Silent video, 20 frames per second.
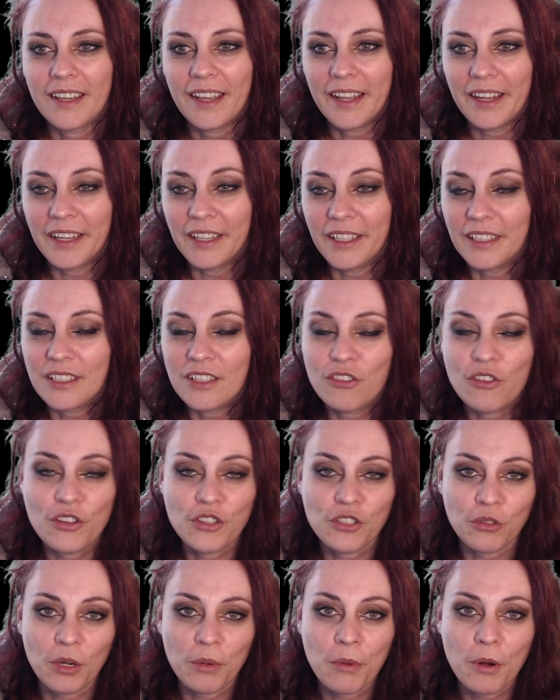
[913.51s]
and the
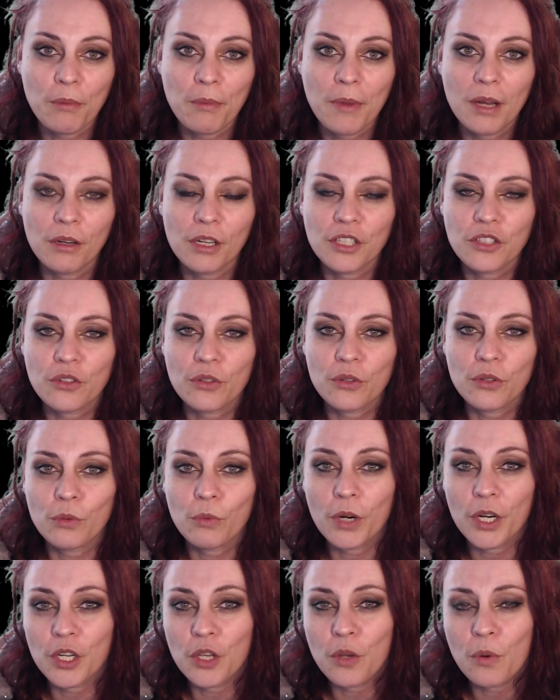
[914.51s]
streamer marathon
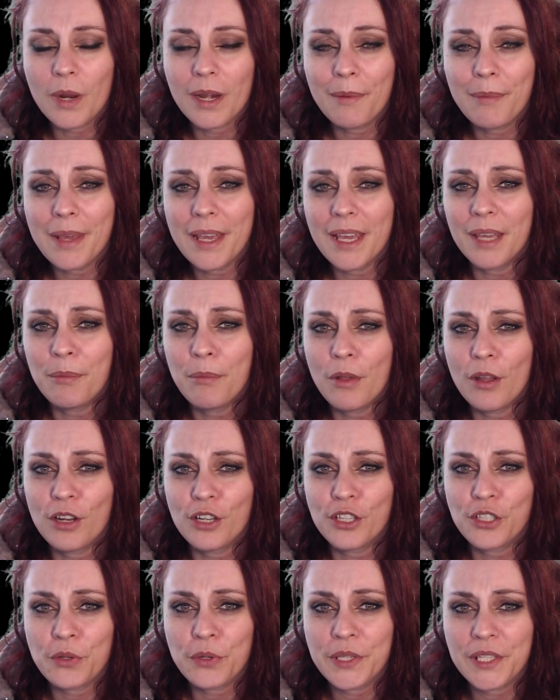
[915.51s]
where you will be able
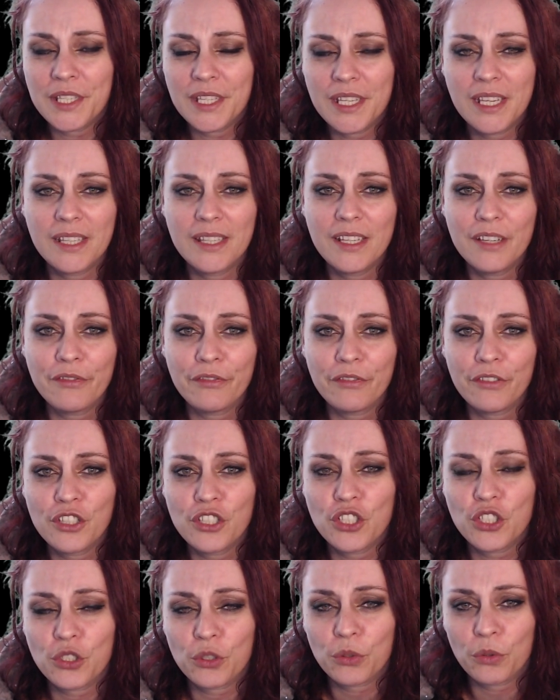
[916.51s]
to see different
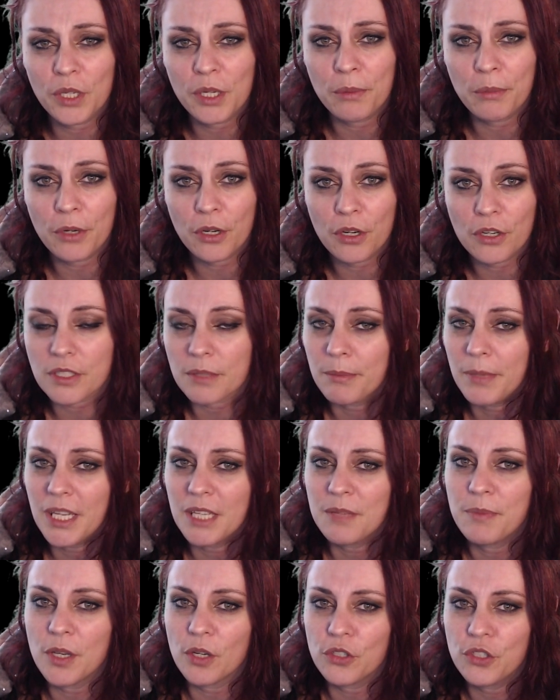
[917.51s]
streamers,
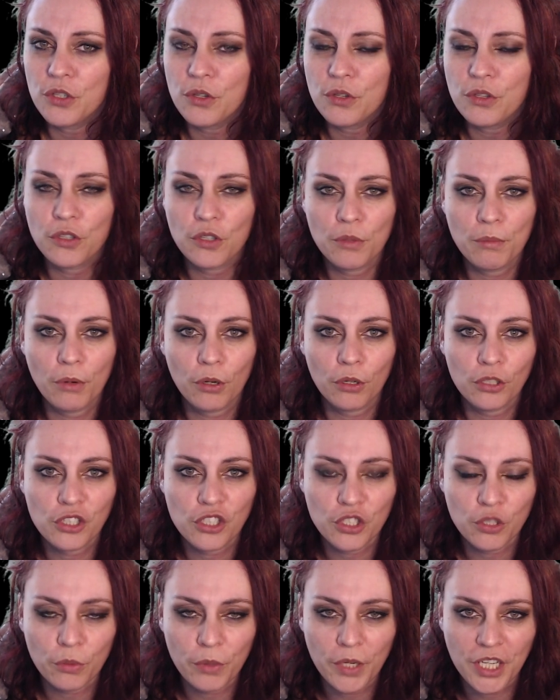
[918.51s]
maybe on YouTube or on
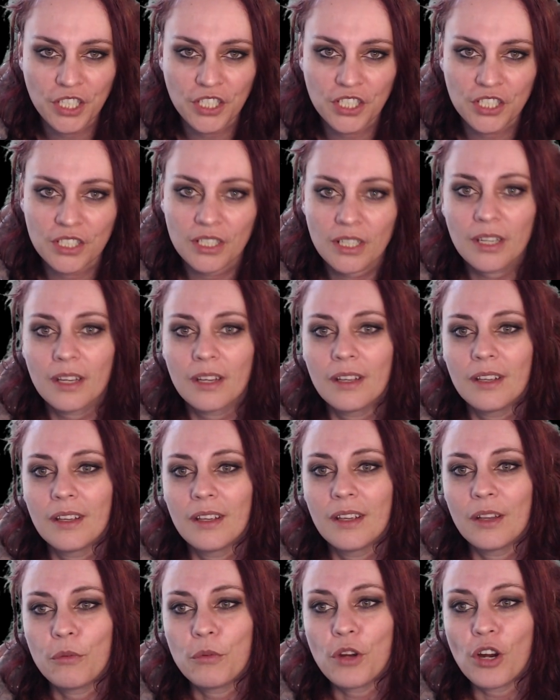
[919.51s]
Twitch.
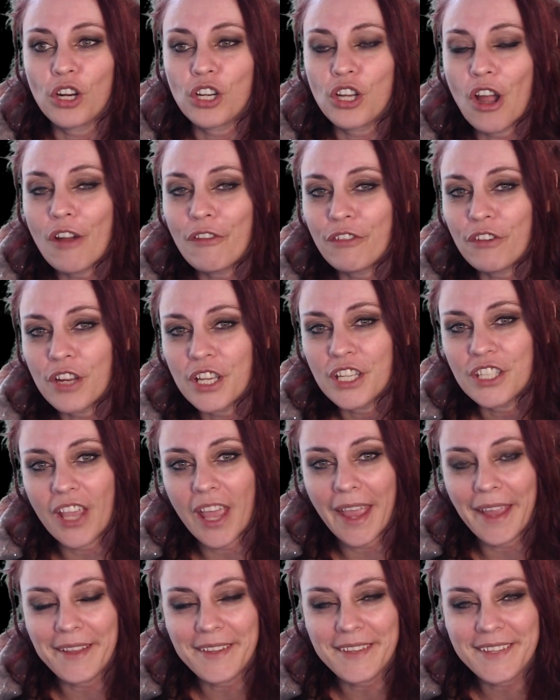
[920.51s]
We are covering the
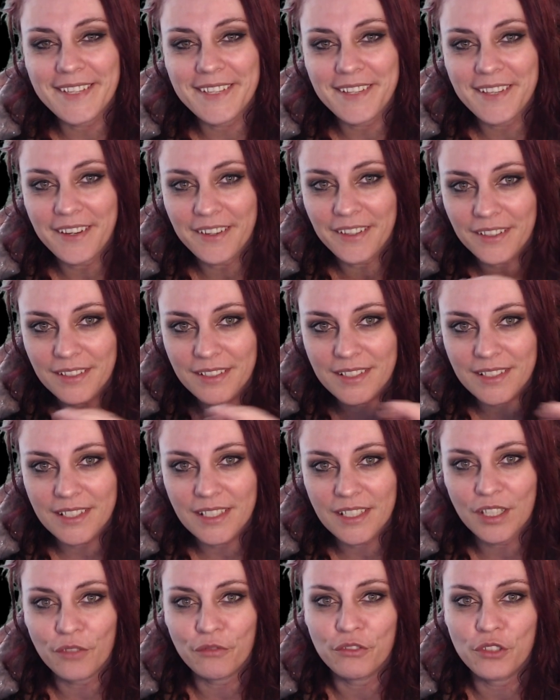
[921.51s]

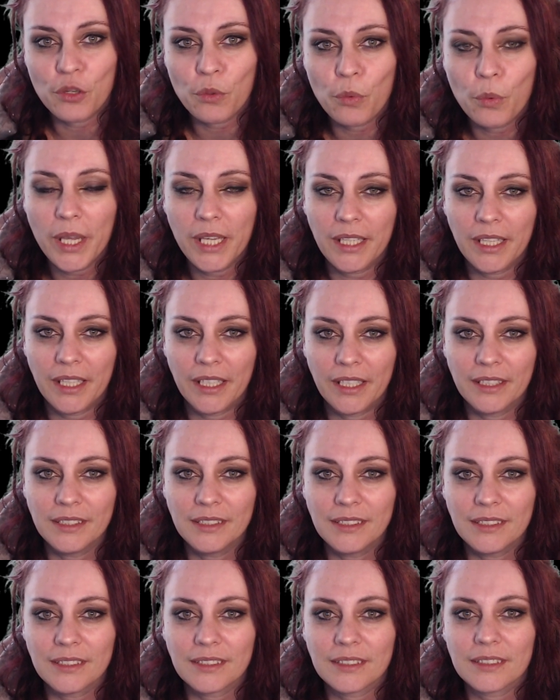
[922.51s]
entirety of the
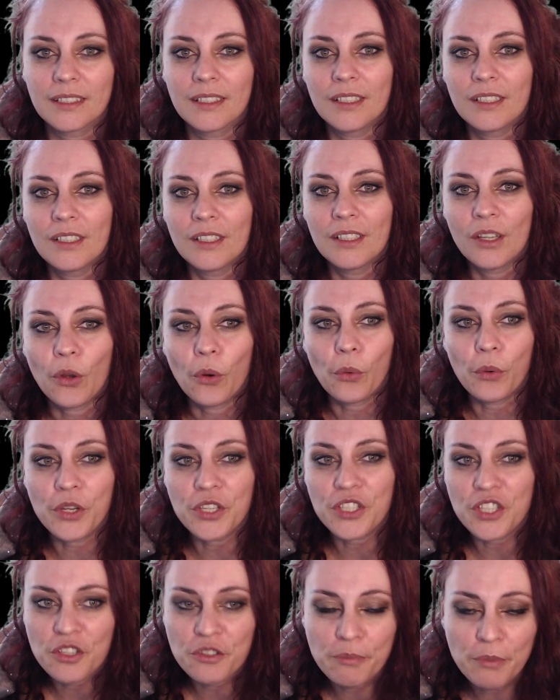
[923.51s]
weekend with
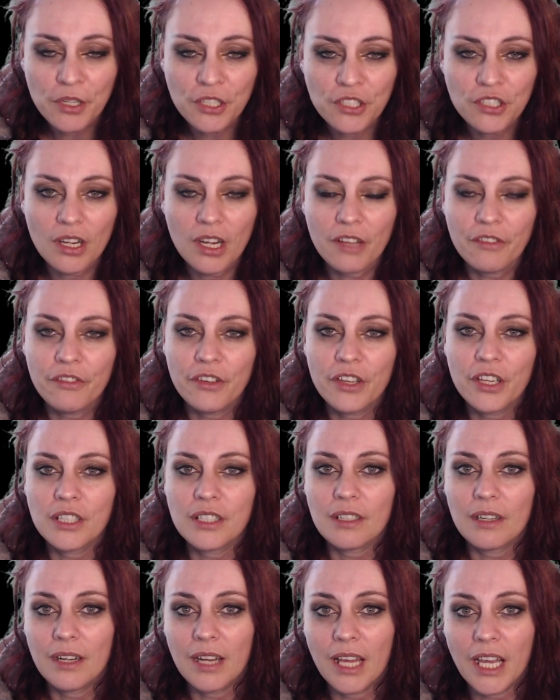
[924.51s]
special
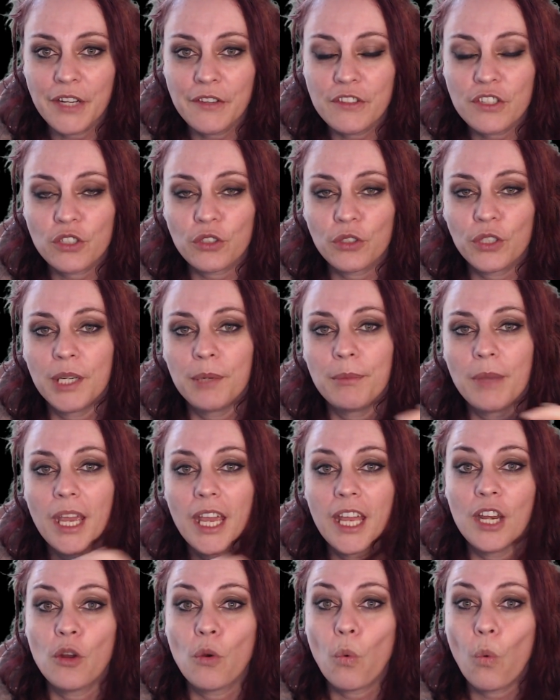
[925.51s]
event, live stream,
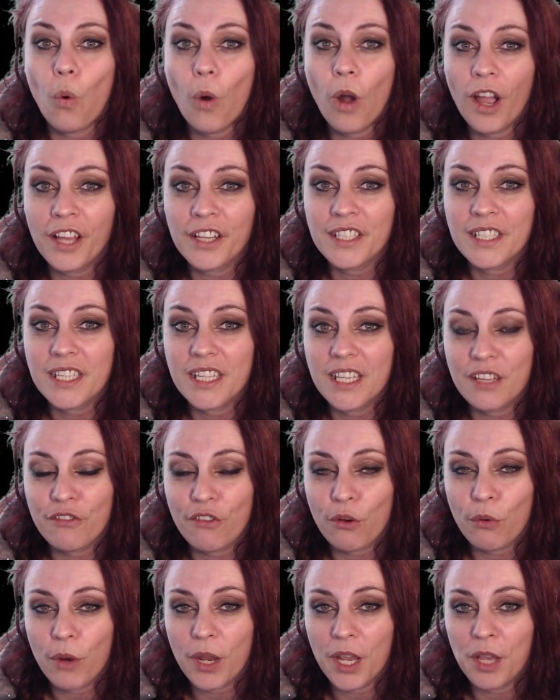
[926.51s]
and one
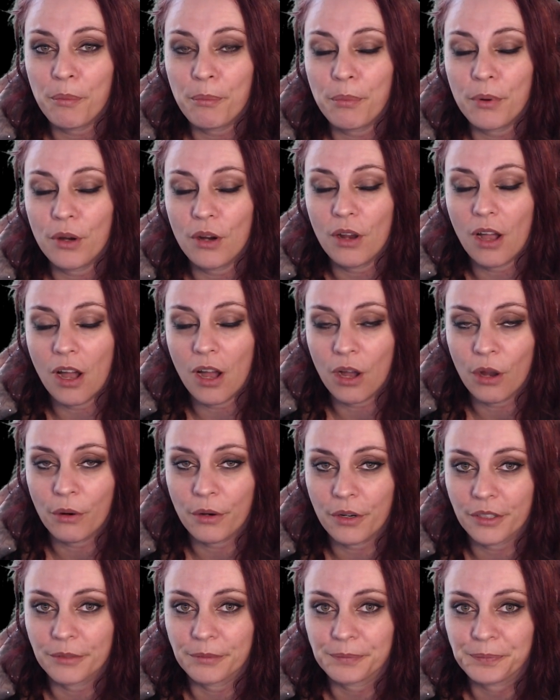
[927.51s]
giveaway per
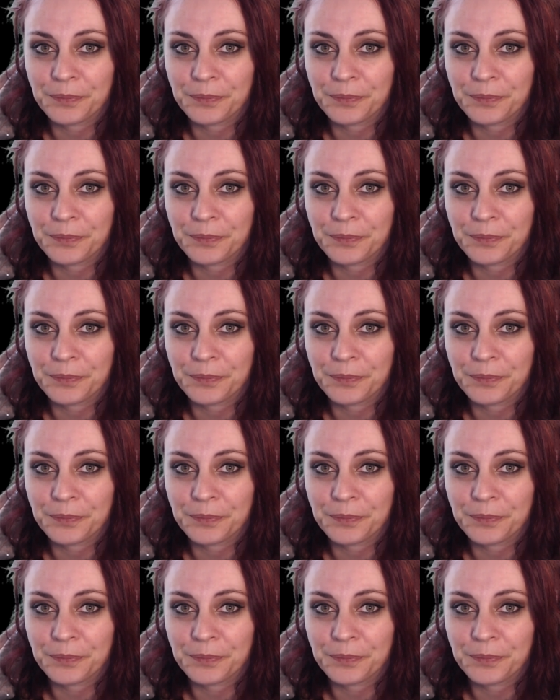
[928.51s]
hour.